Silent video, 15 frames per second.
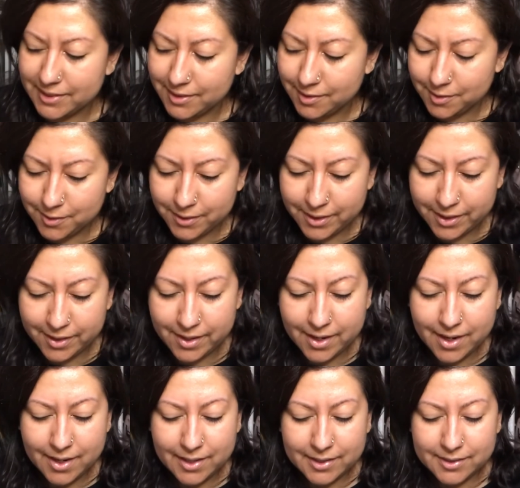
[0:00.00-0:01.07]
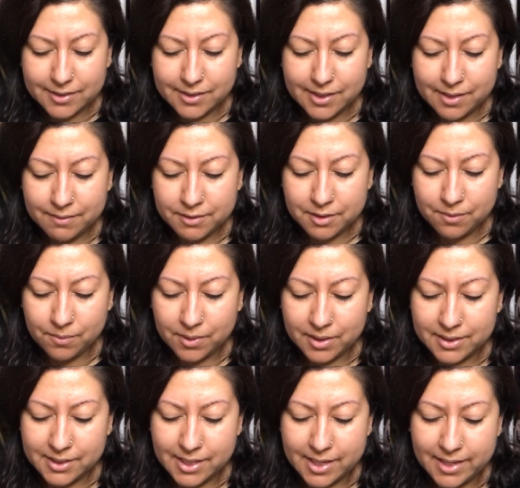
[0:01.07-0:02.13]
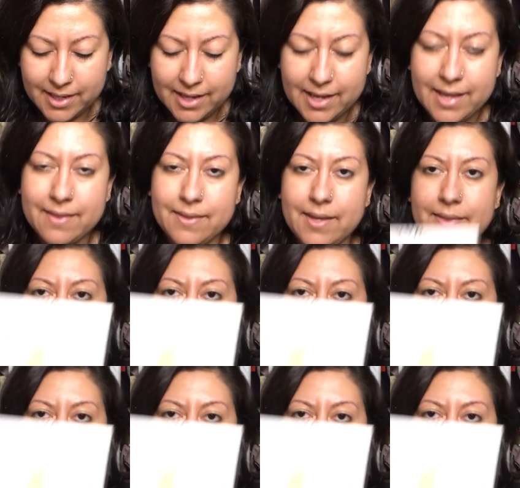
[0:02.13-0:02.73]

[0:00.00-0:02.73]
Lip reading: sister, see if she wants any, and then